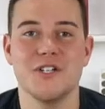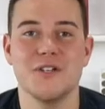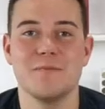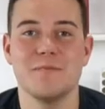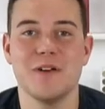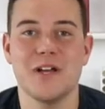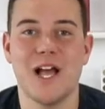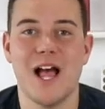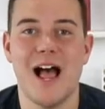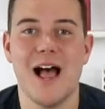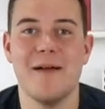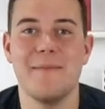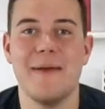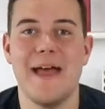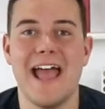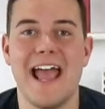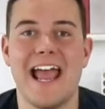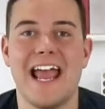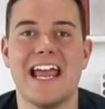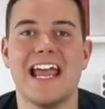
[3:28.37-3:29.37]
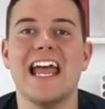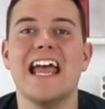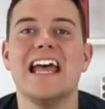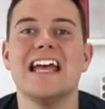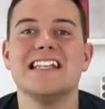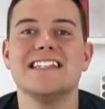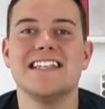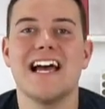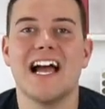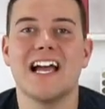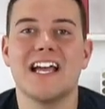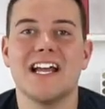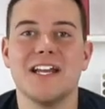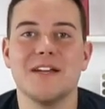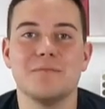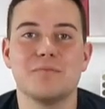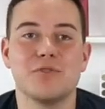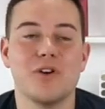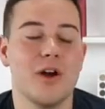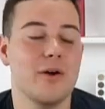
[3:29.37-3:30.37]
You can become a Die
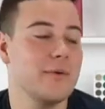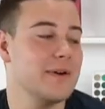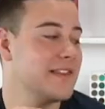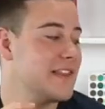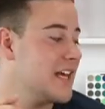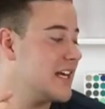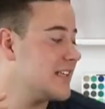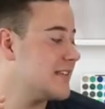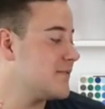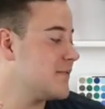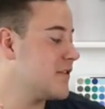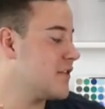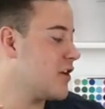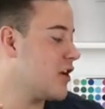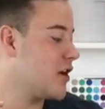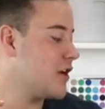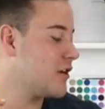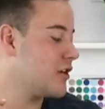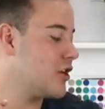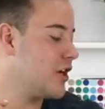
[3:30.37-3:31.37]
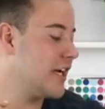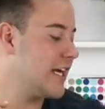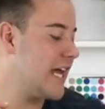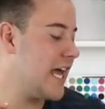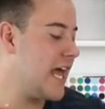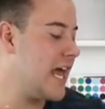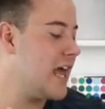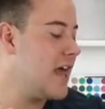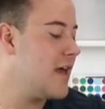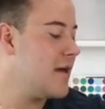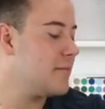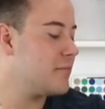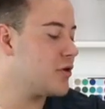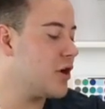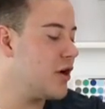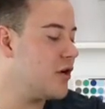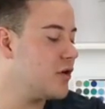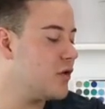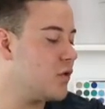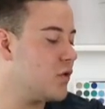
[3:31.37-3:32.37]
Cutting Pro with us with our Cricut
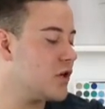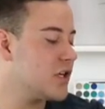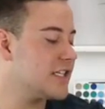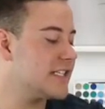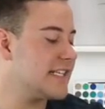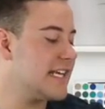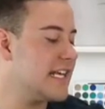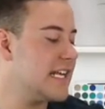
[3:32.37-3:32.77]
Pro course.